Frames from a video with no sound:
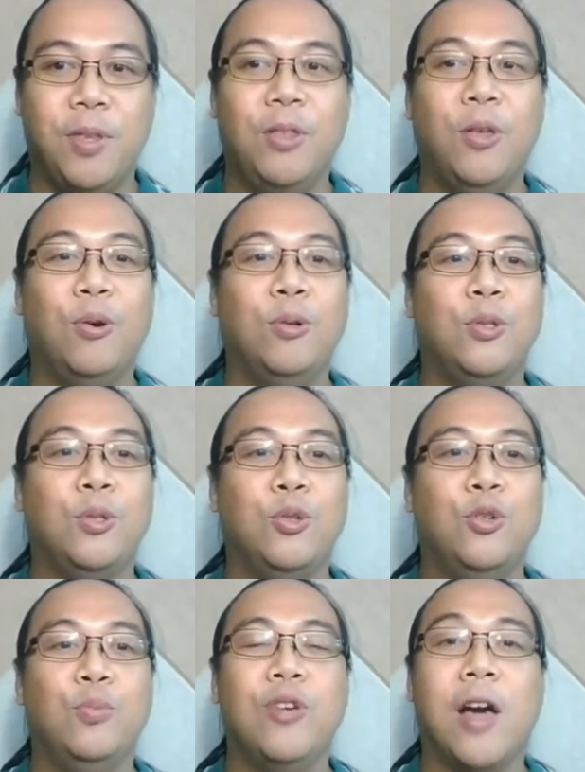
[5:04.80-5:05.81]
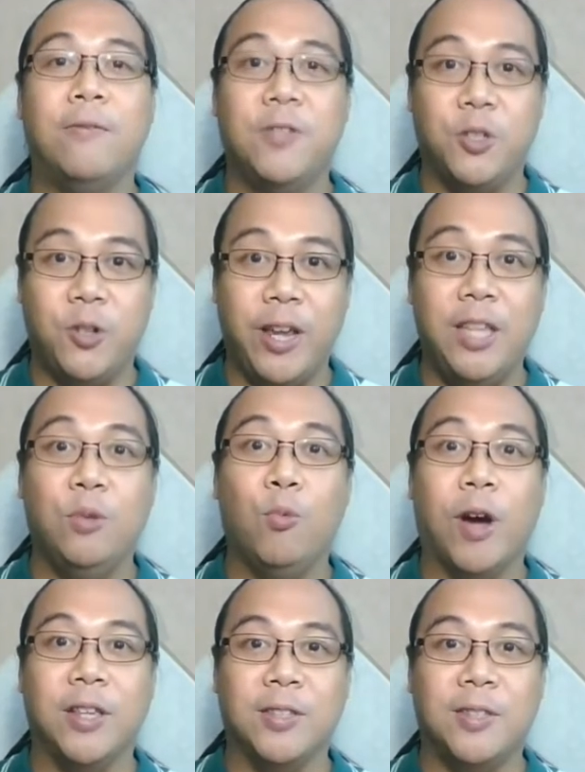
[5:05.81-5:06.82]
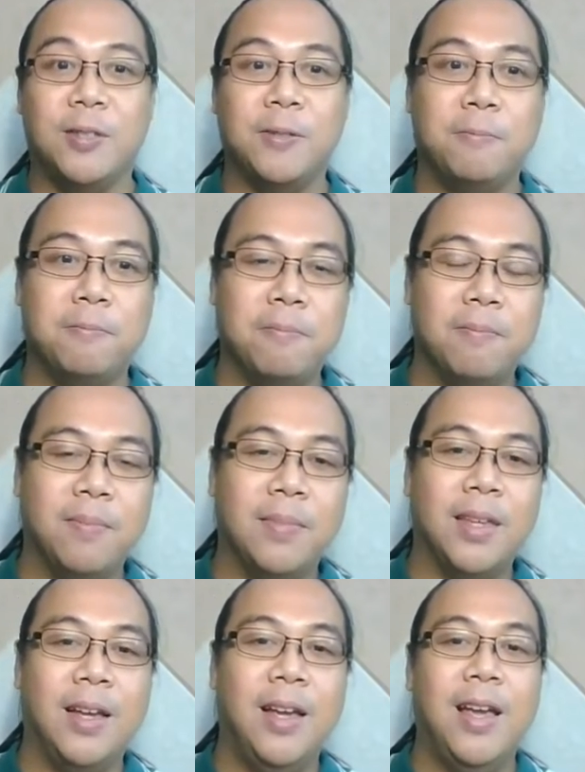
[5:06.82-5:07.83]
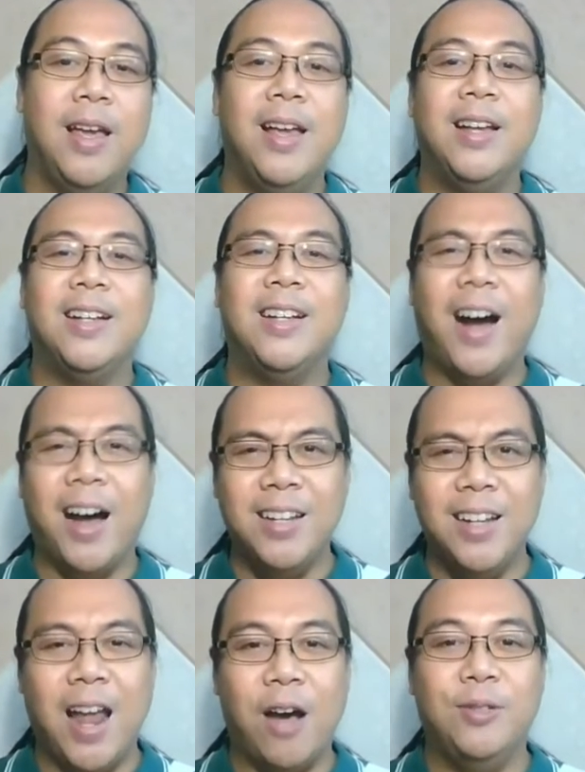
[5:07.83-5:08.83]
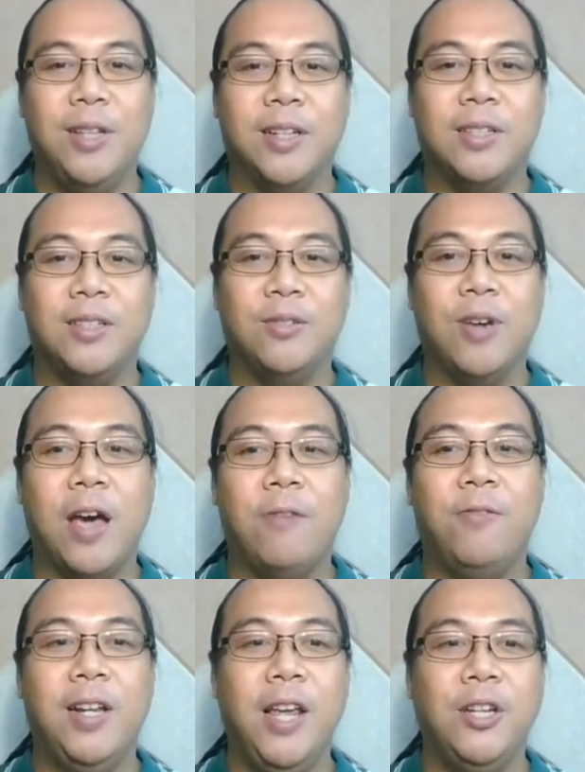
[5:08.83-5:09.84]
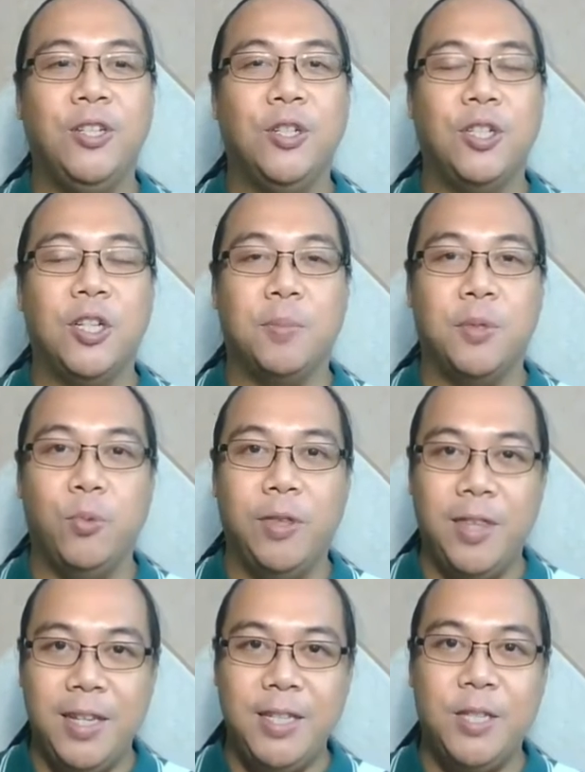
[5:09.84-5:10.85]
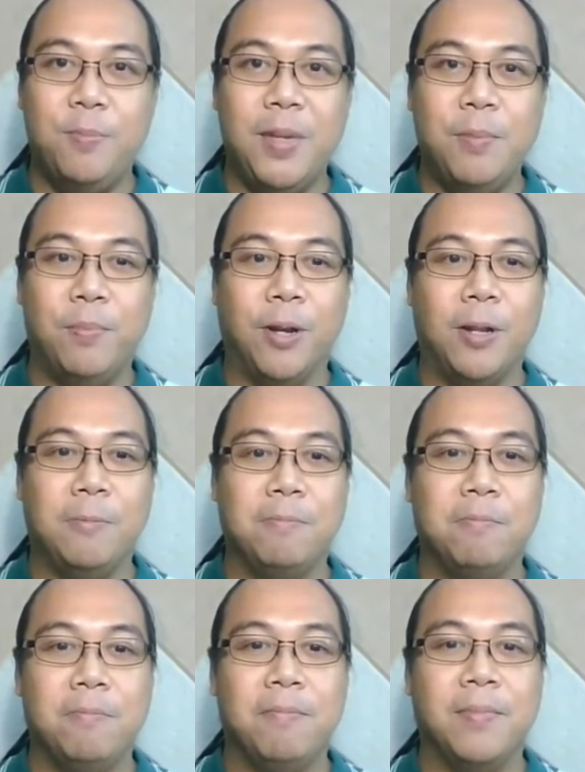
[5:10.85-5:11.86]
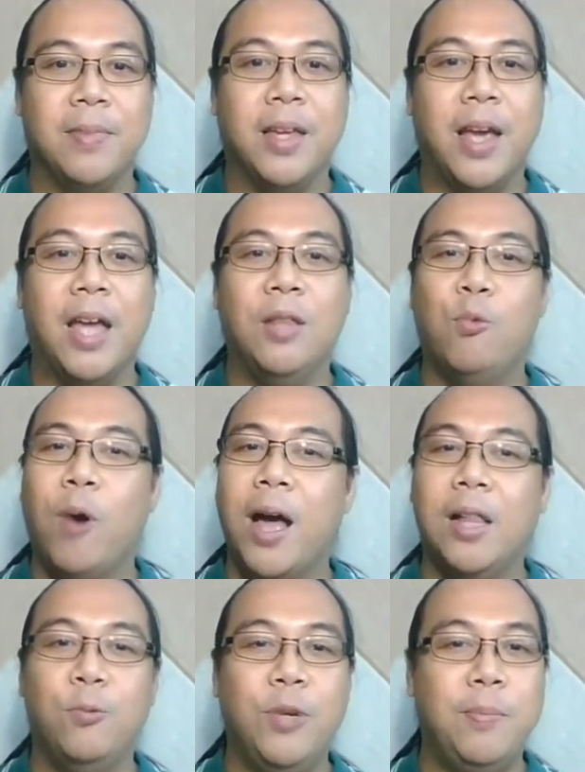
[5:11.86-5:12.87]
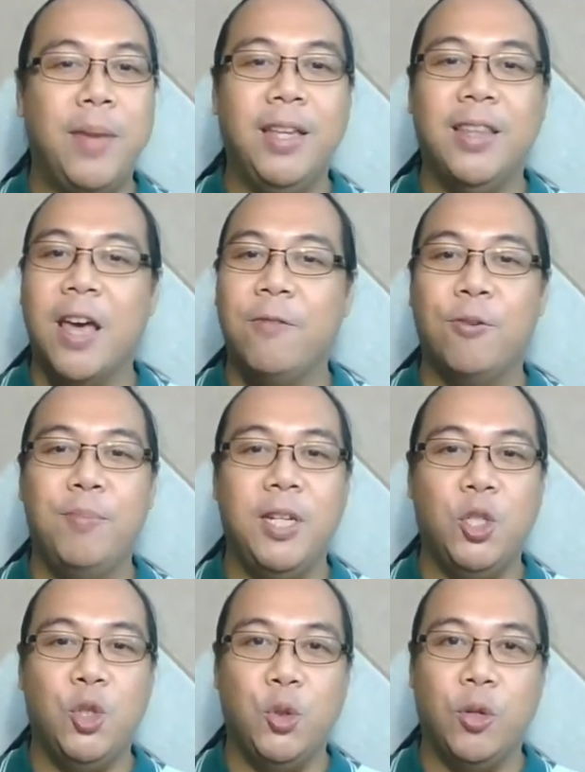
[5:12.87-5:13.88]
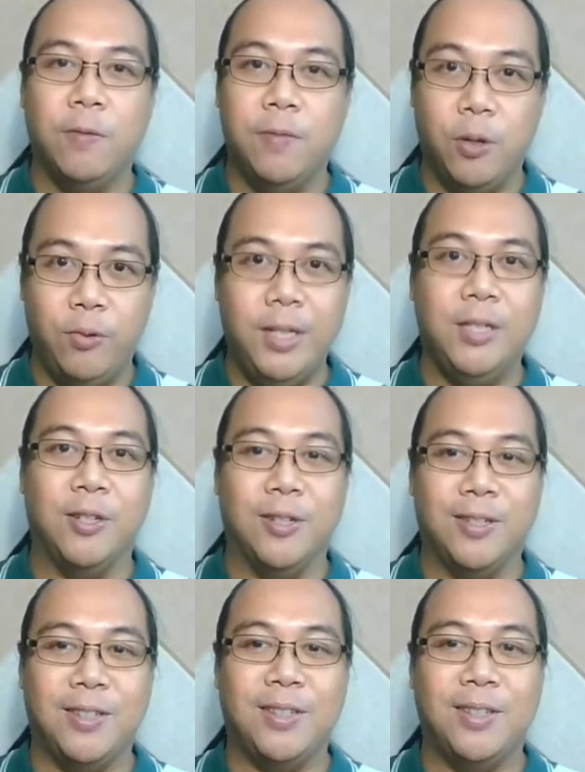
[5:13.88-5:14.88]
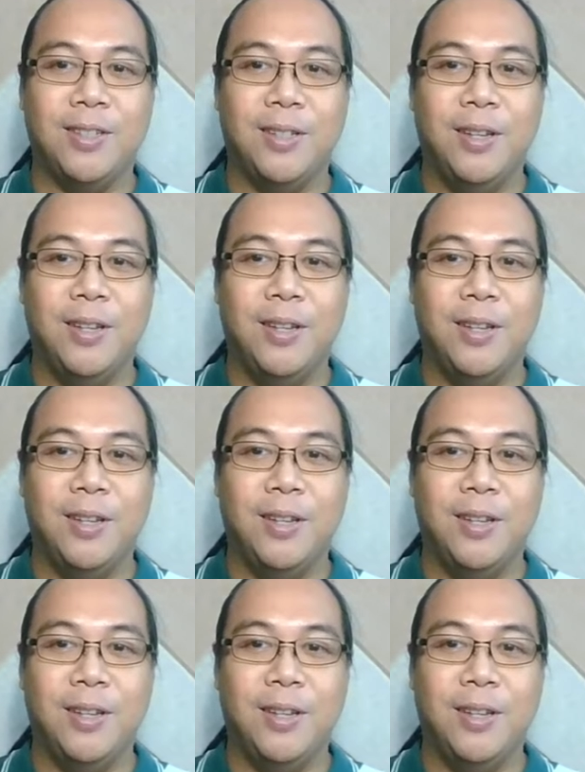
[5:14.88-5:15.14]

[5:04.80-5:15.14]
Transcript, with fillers: with those to whom you have strained ones. God allowed us to have relationships with these people, and while we may never be sure of the reasons,